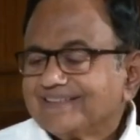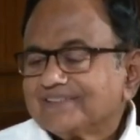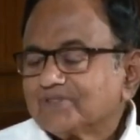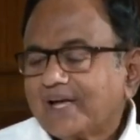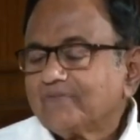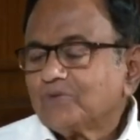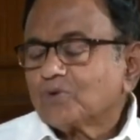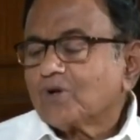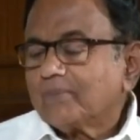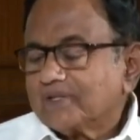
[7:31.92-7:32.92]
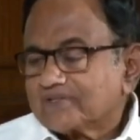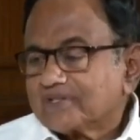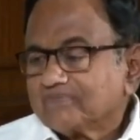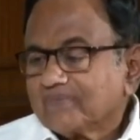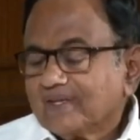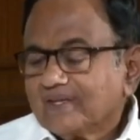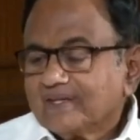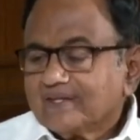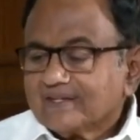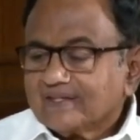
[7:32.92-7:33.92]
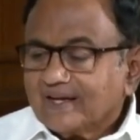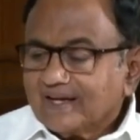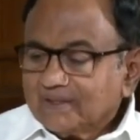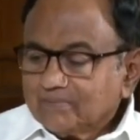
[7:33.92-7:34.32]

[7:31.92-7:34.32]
So I have no comment. I